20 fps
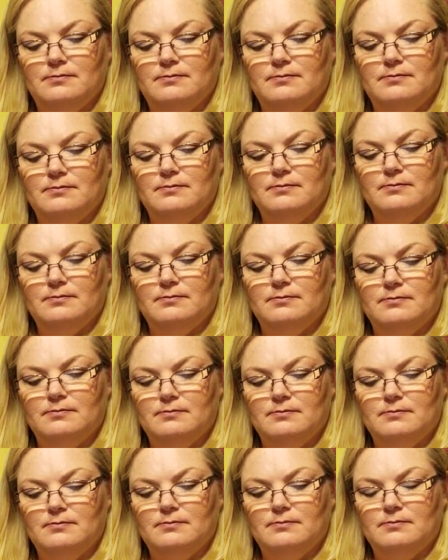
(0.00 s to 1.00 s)

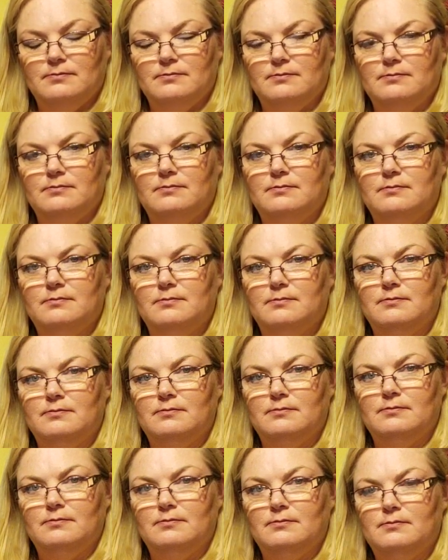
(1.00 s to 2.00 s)

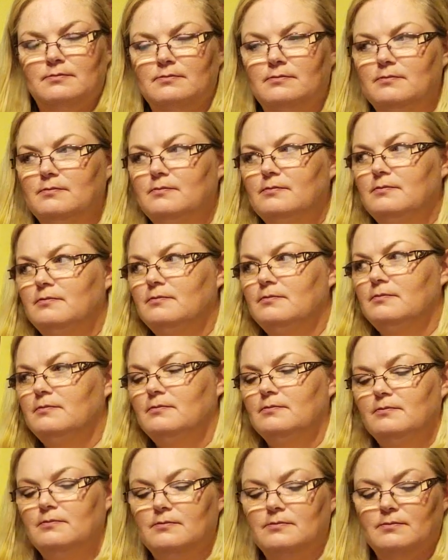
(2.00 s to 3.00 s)

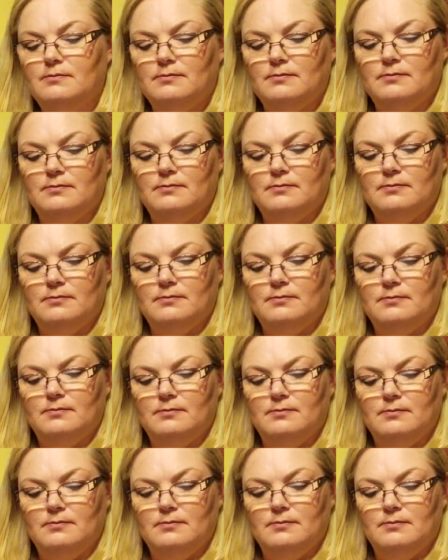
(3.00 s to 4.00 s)

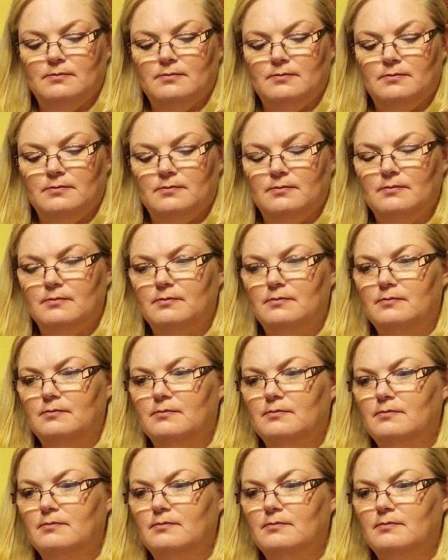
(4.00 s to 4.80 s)
This person isn't speaking.